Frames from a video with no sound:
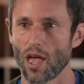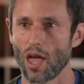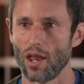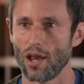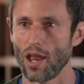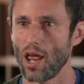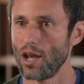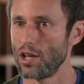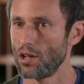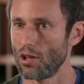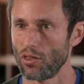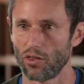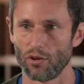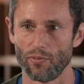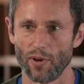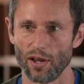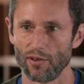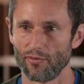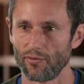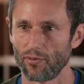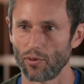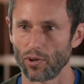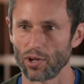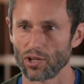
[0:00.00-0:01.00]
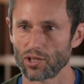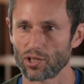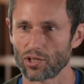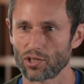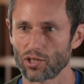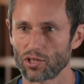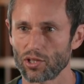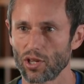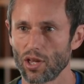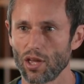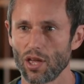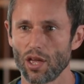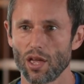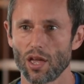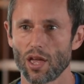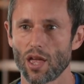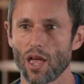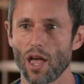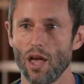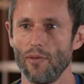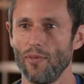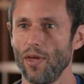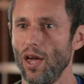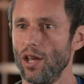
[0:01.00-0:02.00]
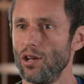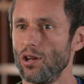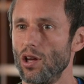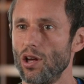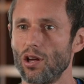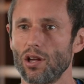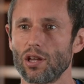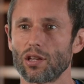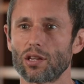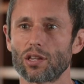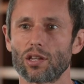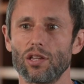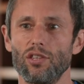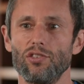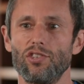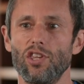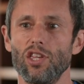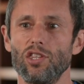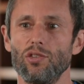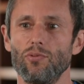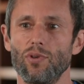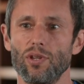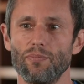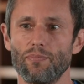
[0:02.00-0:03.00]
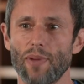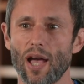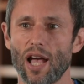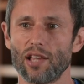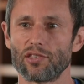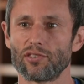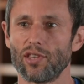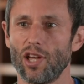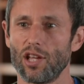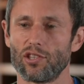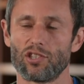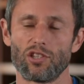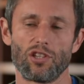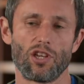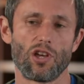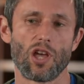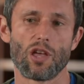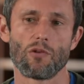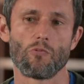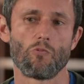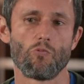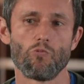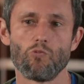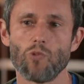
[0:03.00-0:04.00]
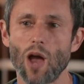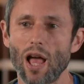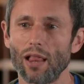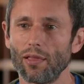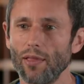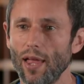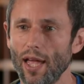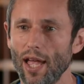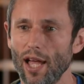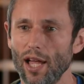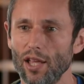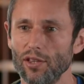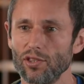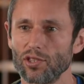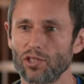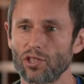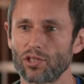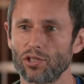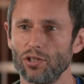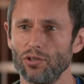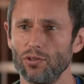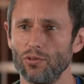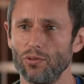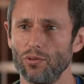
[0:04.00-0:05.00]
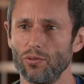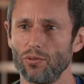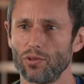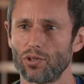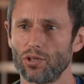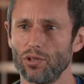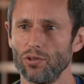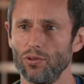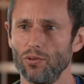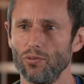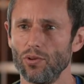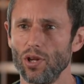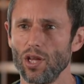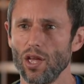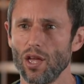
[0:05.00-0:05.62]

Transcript: and any other rainforests. And then continuing past that to wetlands, to, to